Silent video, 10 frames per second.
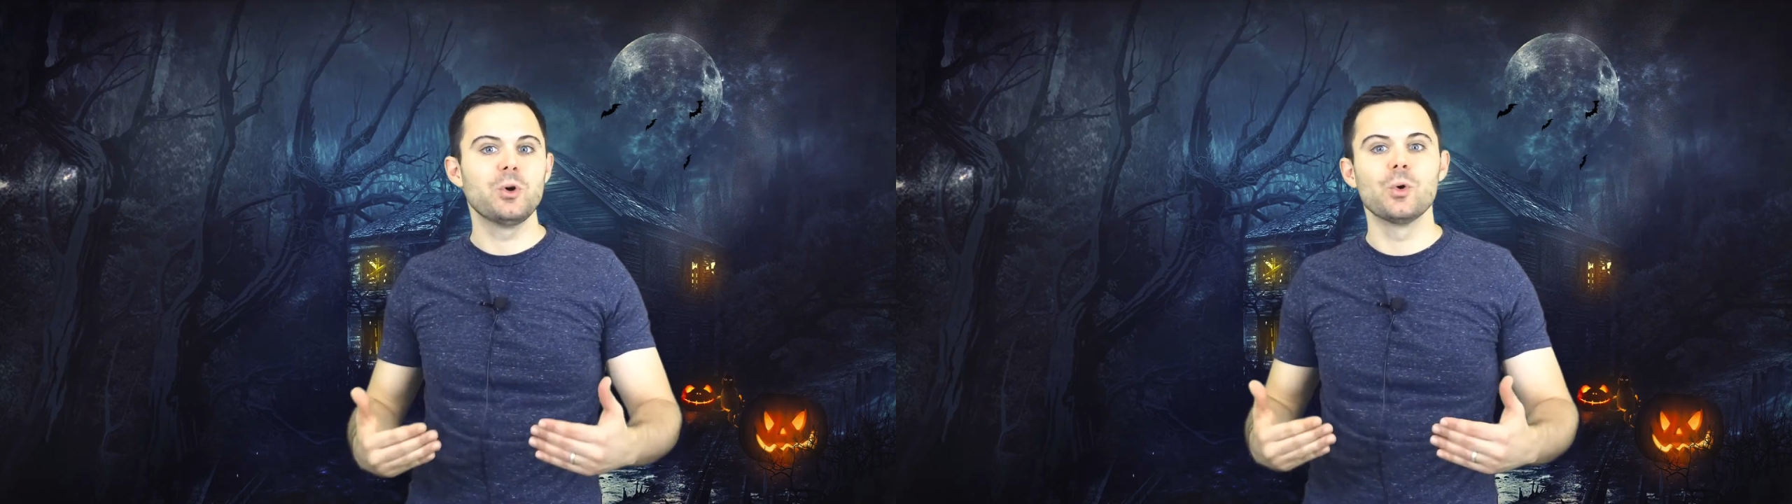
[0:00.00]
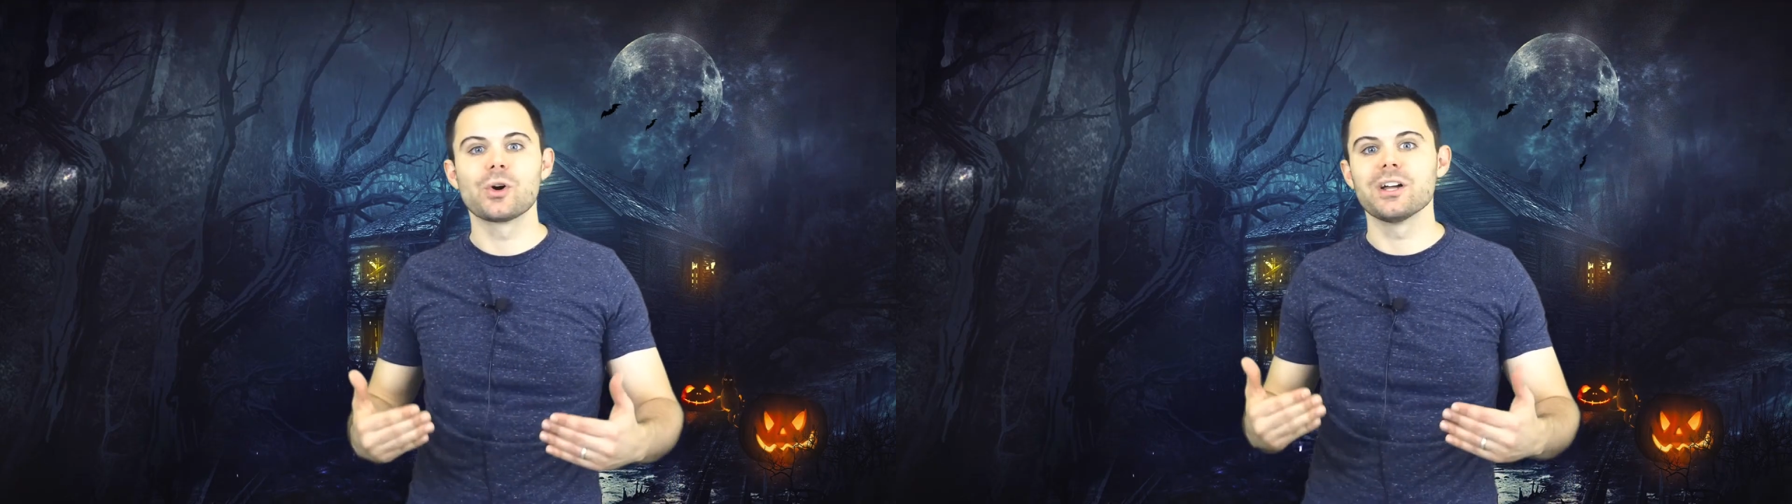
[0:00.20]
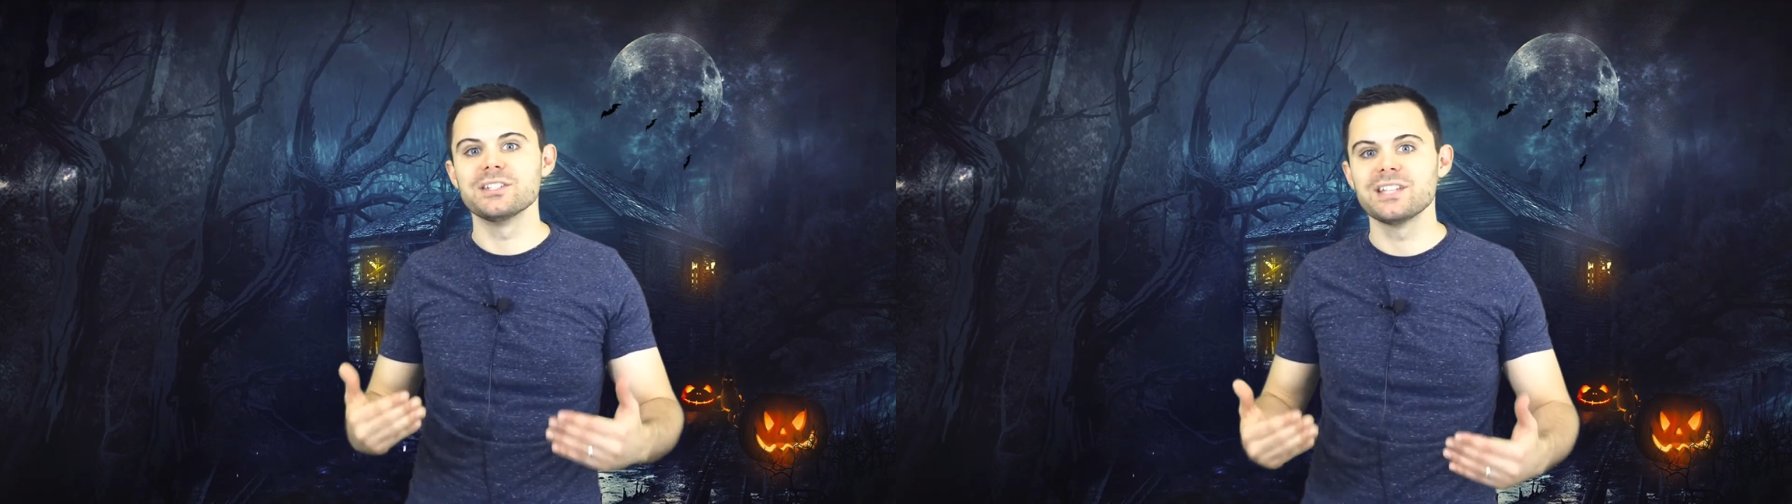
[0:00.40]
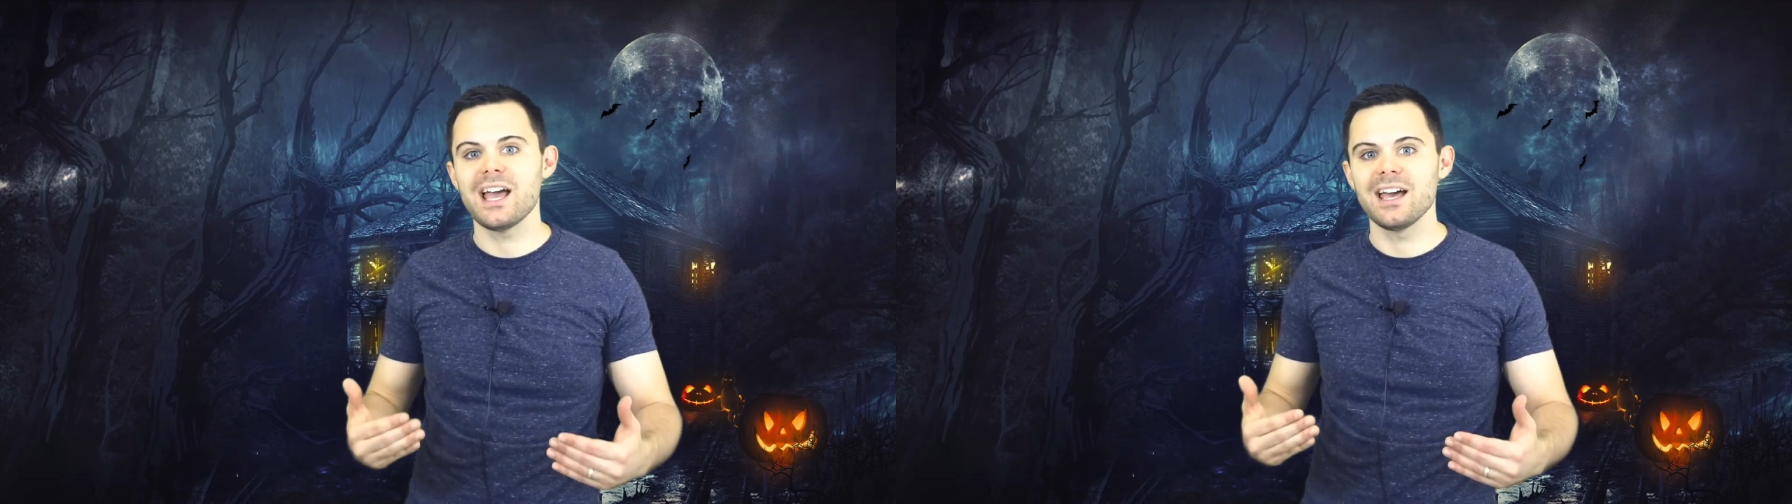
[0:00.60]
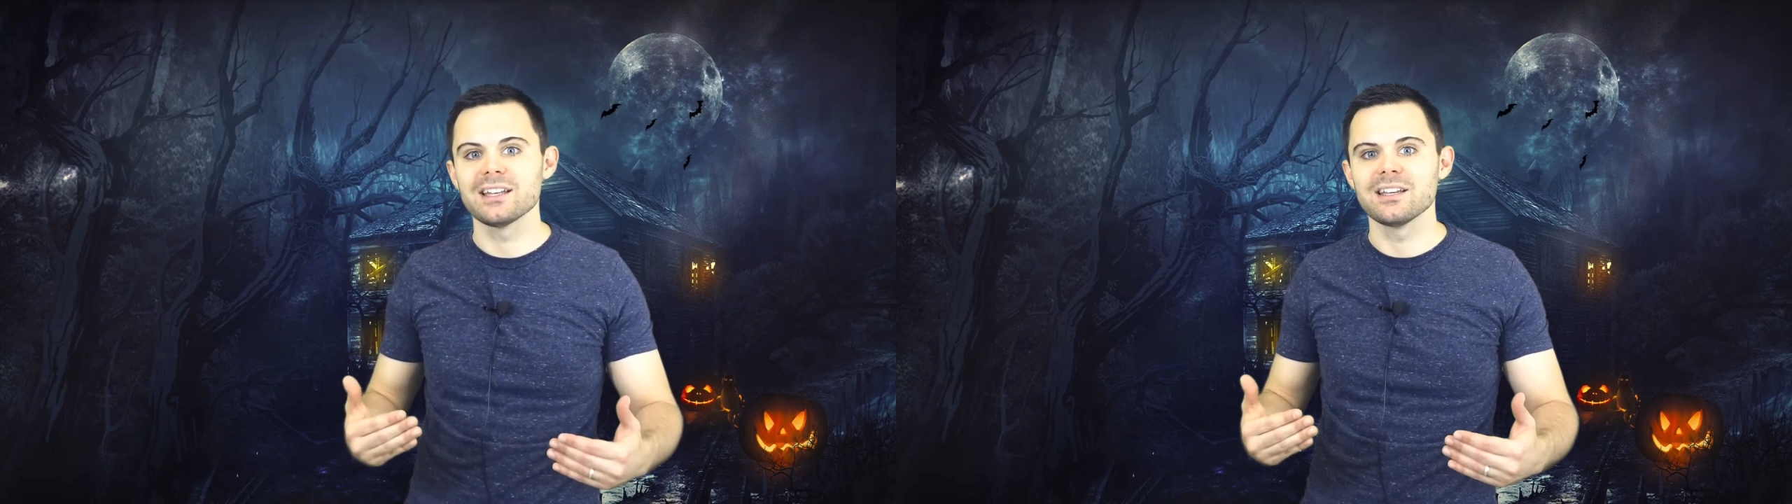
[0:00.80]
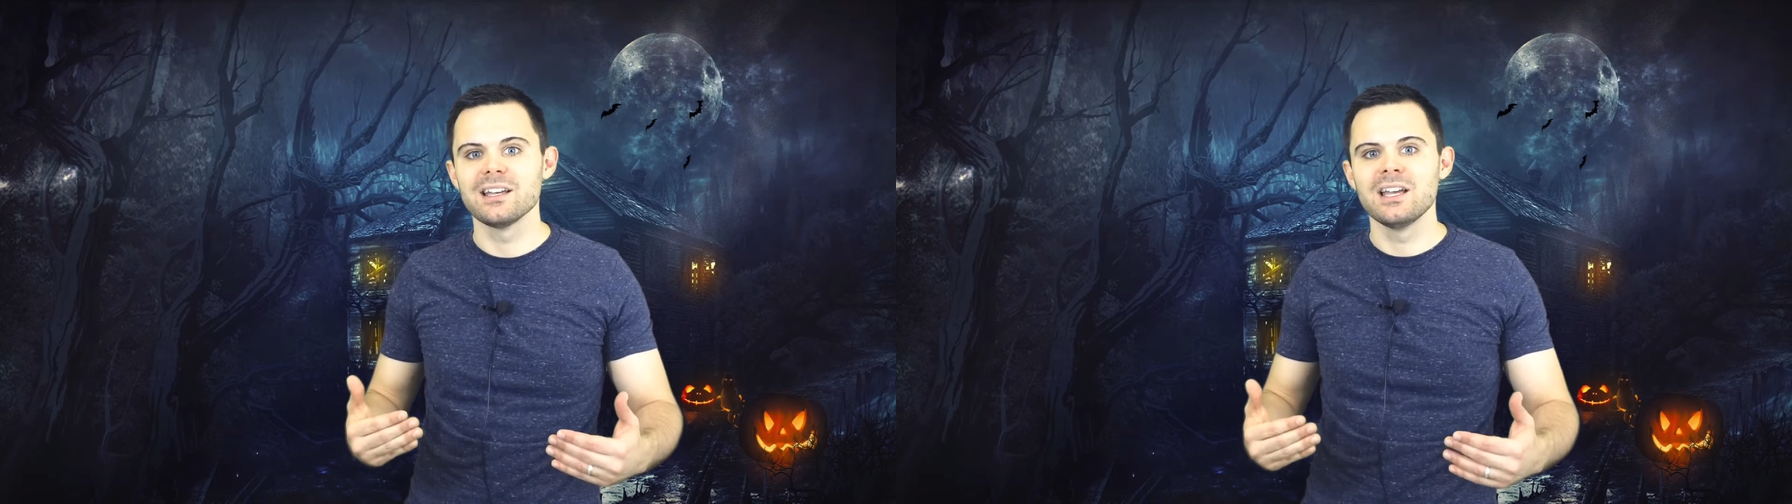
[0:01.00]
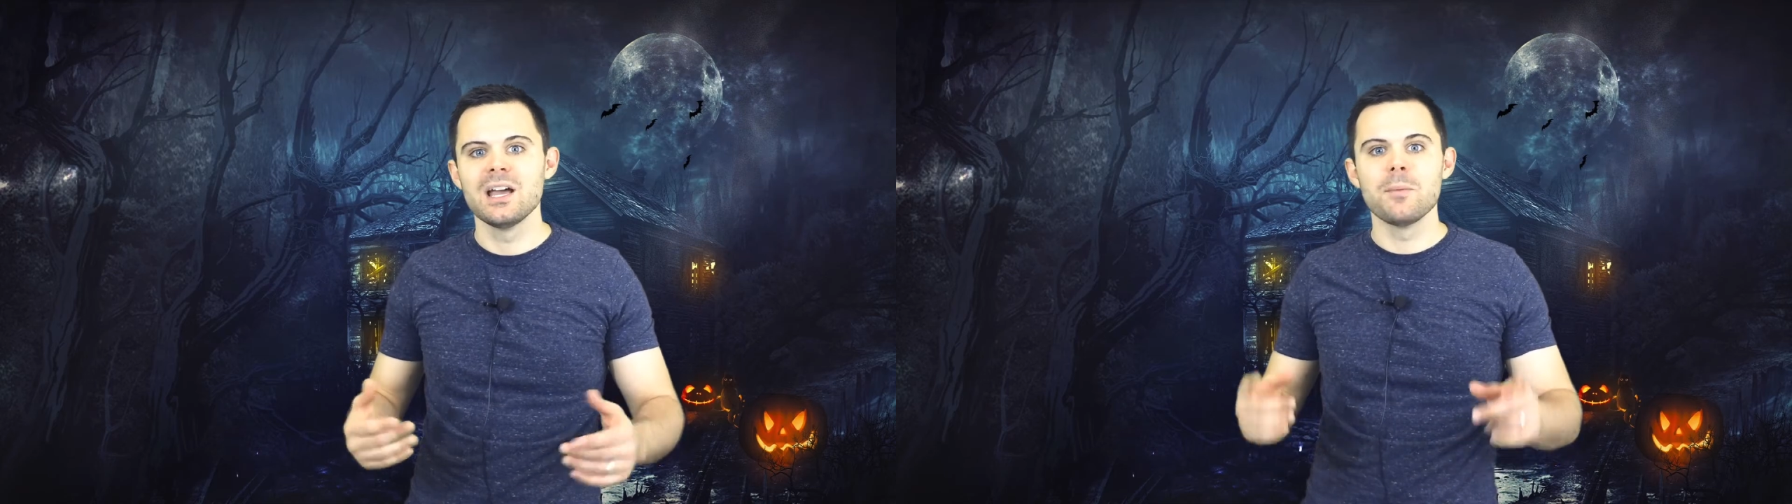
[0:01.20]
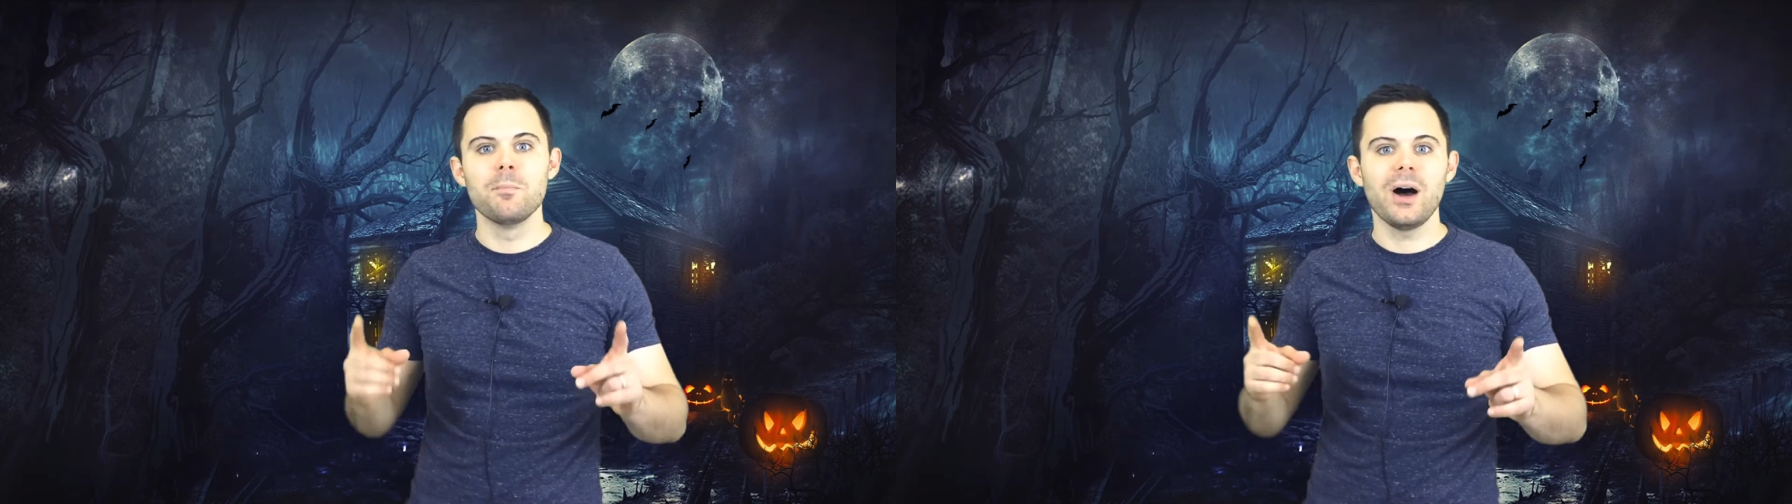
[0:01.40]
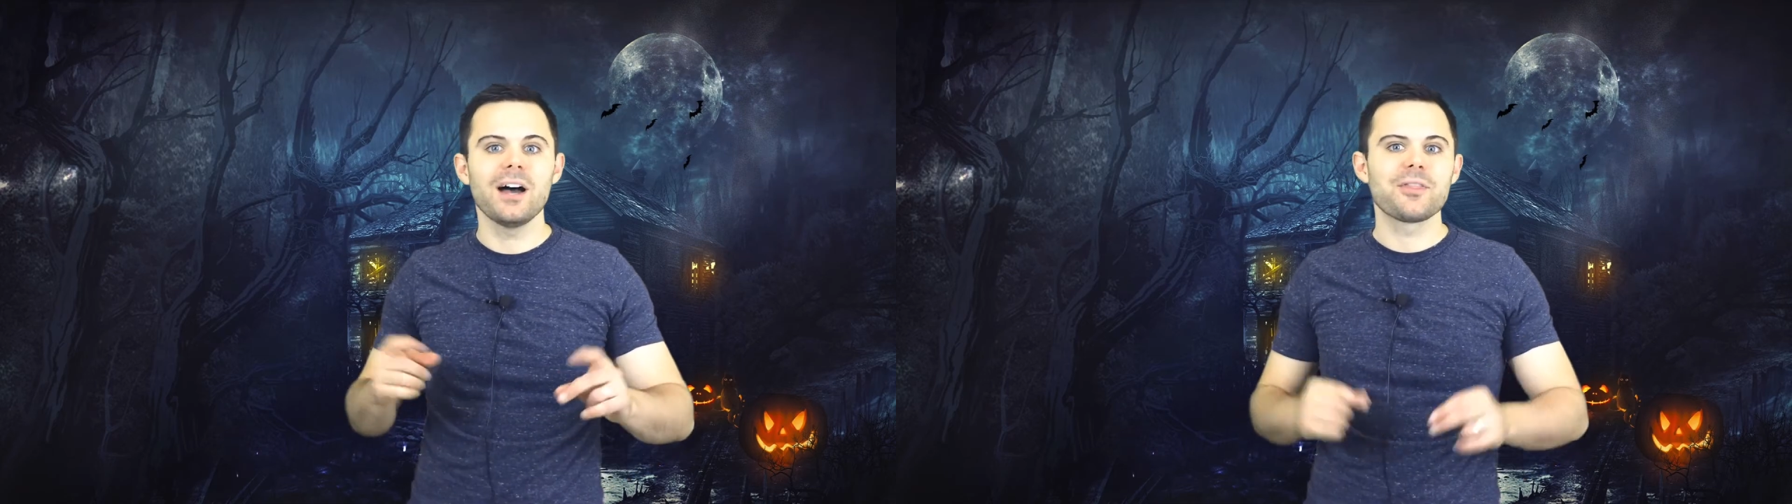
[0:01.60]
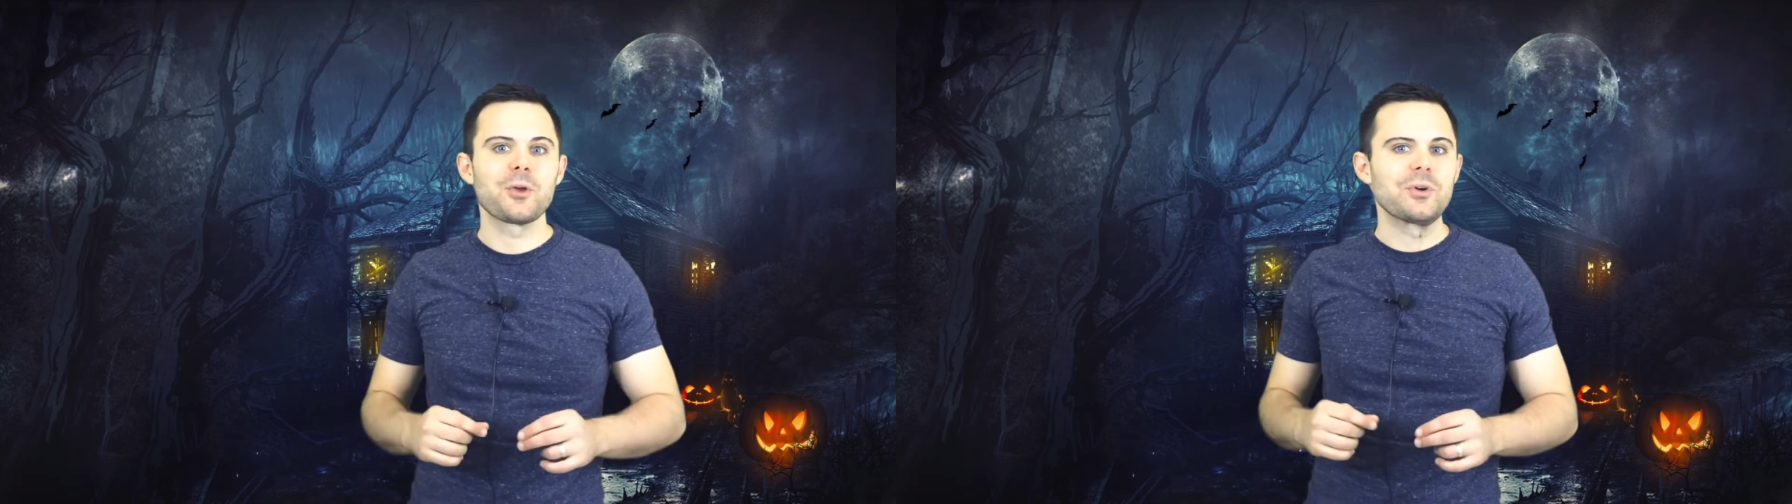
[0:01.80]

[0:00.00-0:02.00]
who were undead, but there